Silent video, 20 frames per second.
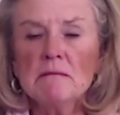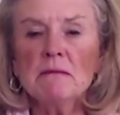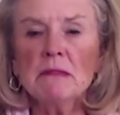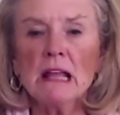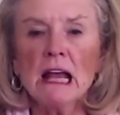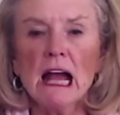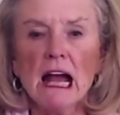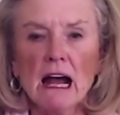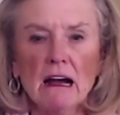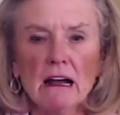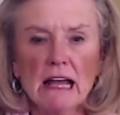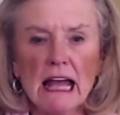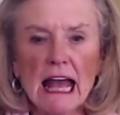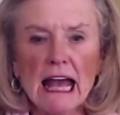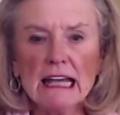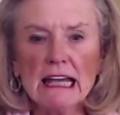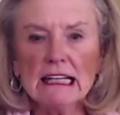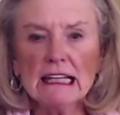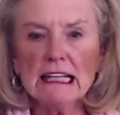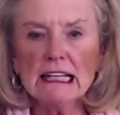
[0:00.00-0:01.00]
Add it
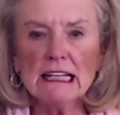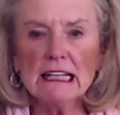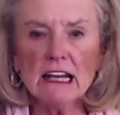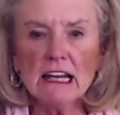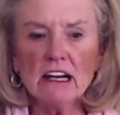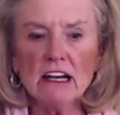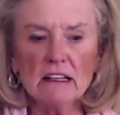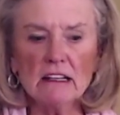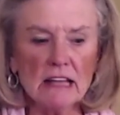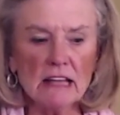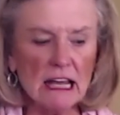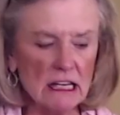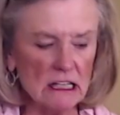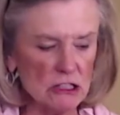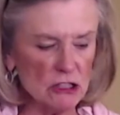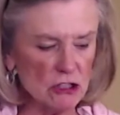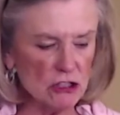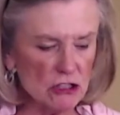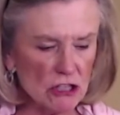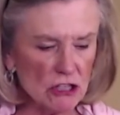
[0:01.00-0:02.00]
in here, and that is
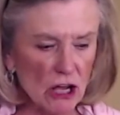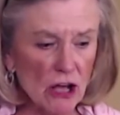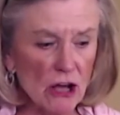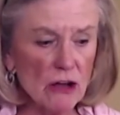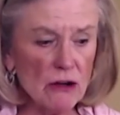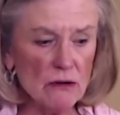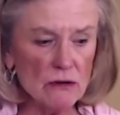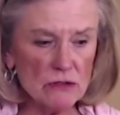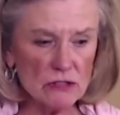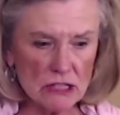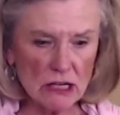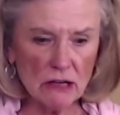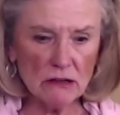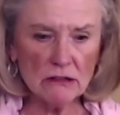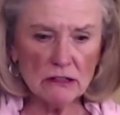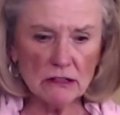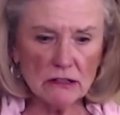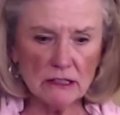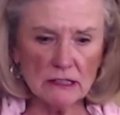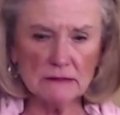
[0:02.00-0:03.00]
so
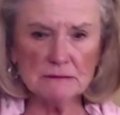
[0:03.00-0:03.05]
good.